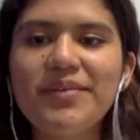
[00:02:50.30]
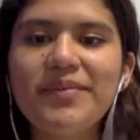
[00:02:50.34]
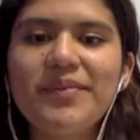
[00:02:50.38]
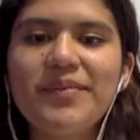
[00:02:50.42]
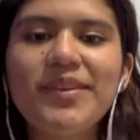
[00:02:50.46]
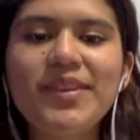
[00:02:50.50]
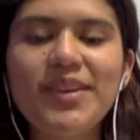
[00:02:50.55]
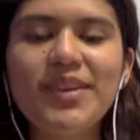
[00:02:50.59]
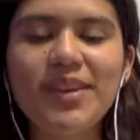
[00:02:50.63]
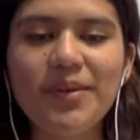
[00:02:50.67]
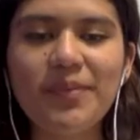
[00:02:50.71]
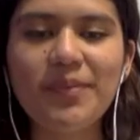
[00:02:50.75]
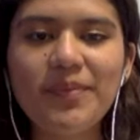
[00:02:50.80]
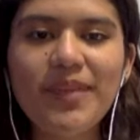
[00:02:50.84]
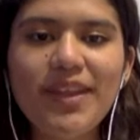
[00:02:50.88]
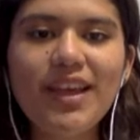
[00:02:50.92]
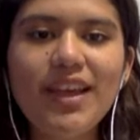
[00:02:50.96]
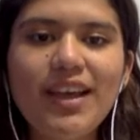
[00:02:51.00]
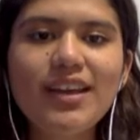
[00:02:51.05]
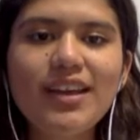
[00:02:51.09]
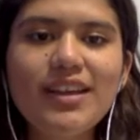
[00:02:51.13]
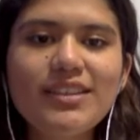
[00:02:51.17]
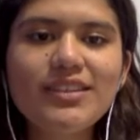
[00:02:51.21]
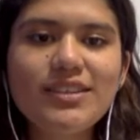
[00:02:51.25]
Okay,
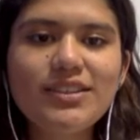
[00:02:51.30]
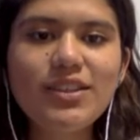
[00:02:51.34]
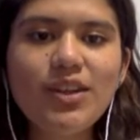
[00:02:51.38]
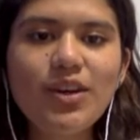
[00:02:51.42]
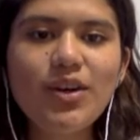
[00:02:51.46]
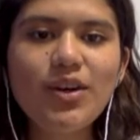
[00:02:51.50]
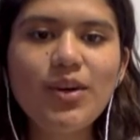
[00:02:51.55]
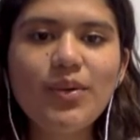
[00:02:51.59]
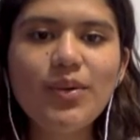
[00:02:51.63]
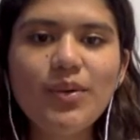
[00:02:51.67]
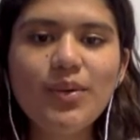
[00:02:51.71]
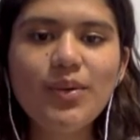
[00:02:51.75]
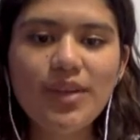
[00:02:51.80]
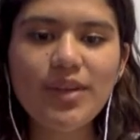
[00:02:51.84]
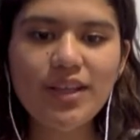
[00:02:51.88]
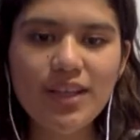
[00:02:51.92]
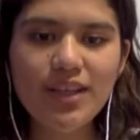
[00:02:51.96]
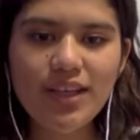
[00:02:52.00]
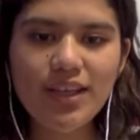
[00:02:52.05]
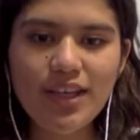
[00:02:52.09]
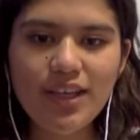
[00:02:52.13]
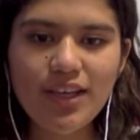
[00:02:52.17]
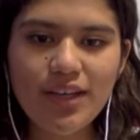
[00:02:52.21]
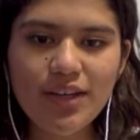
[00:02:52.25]
so
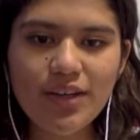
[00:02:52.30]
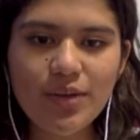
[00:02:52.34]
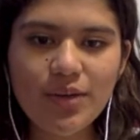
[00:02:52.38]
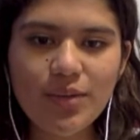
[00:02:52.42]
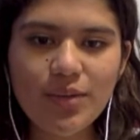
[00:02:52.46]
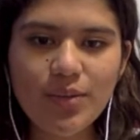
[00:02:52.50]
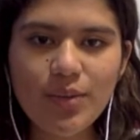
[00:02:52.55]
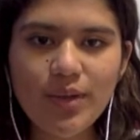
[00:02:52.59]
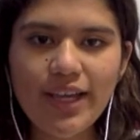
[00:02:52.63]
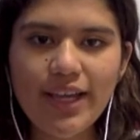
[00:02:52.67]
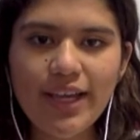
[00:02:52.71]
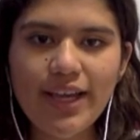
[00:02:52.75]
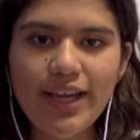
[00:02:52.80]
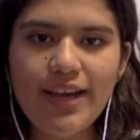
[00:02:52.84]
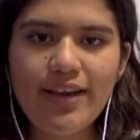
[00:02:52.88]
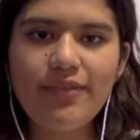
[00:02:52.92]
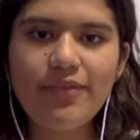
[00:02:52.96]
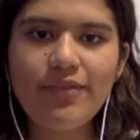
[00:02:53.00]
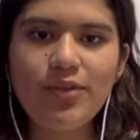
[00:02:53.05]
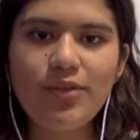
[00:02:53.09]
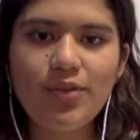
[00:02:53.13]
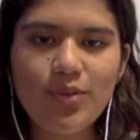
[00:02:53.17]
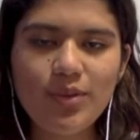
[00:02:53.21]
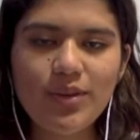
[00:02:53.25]
here we have
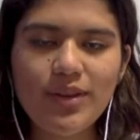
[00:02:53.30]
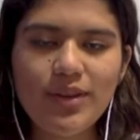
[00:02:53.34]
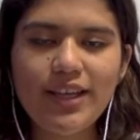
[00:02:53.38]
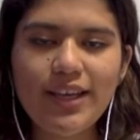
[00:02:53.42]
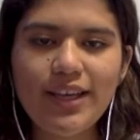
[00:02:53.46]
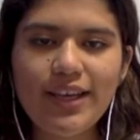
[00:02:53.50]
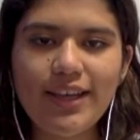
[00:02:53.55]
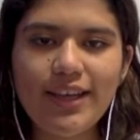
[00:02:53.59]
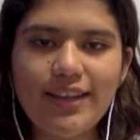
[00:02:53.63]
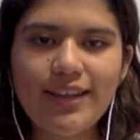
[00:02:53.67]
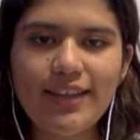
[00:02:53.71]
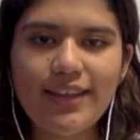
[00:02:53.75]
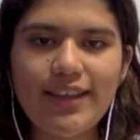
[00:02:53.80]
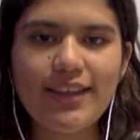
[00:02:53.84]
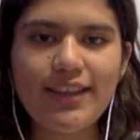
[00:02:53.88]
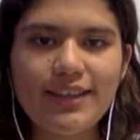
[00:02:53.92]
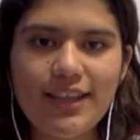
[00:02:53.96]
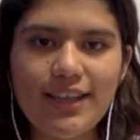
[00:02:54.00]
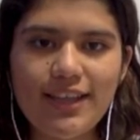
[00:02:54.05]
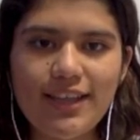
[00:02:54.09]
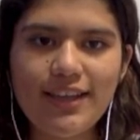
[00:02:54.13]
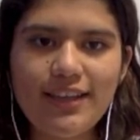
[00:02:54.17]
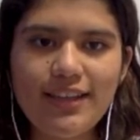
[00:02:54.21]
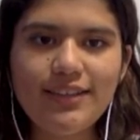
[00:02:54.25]
all the
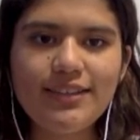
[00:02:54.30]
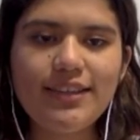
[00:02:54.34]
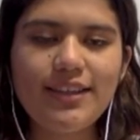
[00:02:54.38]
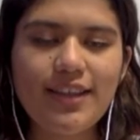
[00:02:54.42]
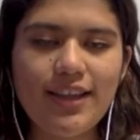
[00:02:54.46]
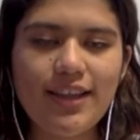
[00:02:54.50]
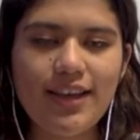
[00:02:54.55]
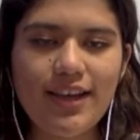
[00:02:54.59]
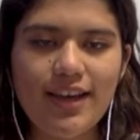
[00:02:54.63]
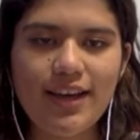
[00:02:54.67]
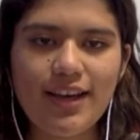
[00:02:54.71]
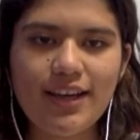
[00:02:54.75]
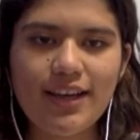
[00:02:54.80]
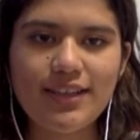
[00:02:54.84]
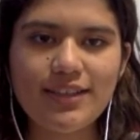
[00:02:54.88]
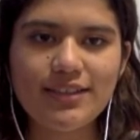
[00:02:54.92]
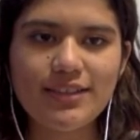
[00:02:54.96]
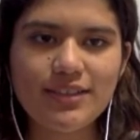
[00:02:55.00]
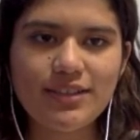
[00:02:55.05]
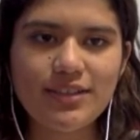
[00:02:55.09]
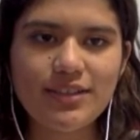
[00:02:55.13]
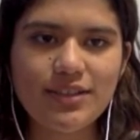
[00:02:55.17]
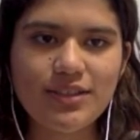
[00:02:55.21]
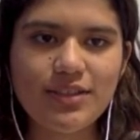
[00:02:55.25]
data
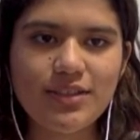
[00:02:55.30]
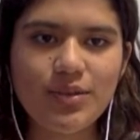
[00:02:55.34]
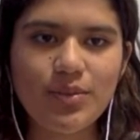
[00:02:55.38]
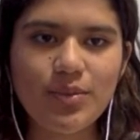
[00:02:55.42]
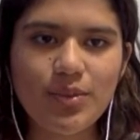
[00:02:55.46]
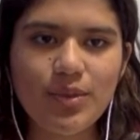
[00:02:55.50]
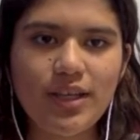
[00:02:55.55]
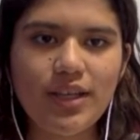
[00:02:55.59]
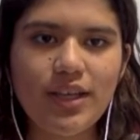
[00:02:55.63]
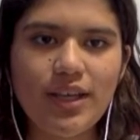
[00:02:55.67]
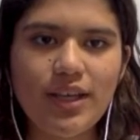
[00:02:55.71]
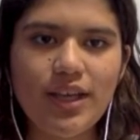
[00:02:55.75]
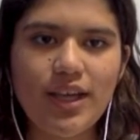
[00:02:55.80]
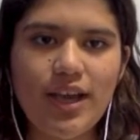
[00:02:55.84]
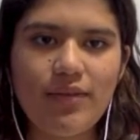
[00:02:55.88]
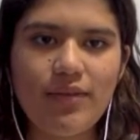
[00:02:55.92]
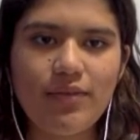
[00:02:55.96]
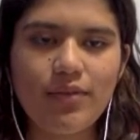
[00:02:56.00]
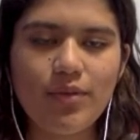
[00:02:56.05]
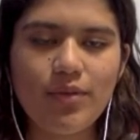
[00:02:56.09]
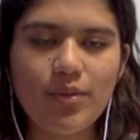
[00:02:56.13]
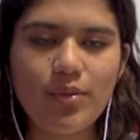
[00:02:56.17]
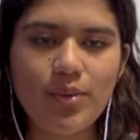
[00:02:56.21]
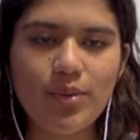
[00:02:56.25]
that we have
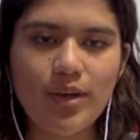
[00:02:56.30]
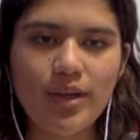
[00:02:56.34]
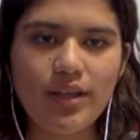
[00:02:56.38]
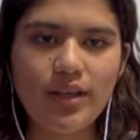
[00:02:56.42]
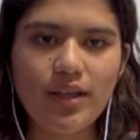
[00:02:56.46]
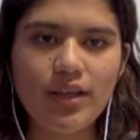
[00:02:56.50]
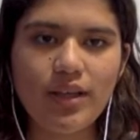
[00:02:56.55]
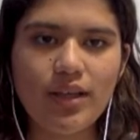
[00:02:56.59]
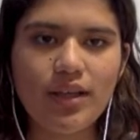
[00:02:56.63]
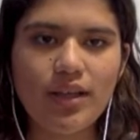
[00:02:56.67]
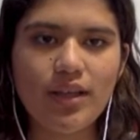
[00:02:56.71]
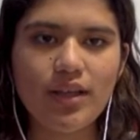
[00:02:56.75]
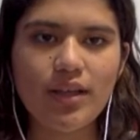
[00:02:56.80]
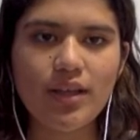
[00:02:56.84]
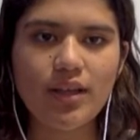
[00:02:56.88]
already,